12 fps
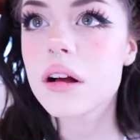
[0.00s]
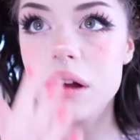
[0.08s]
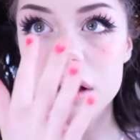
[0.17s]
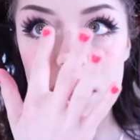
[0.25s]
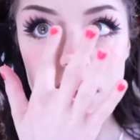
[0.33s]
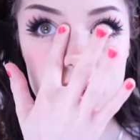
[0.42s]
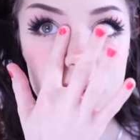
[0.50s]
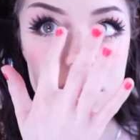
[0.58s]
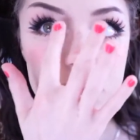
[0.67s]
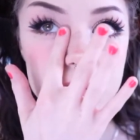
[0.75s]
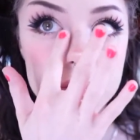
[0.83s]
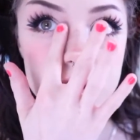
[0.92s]
on
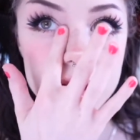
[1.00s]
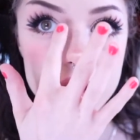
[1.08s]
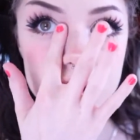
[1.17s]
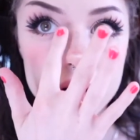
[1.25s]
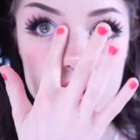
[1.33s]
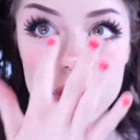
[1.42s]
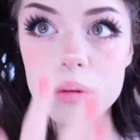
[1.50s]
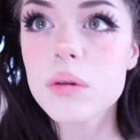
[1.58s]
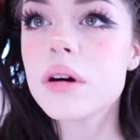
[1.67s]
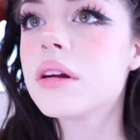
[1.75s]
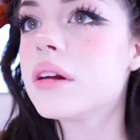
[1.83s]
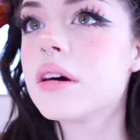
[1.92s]
the inner
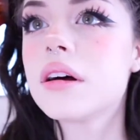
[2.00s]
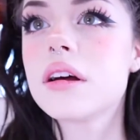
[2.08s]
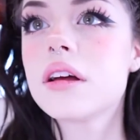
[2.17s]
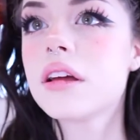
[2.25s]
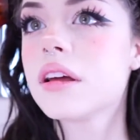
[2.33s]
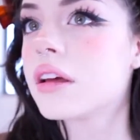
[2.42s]
corner,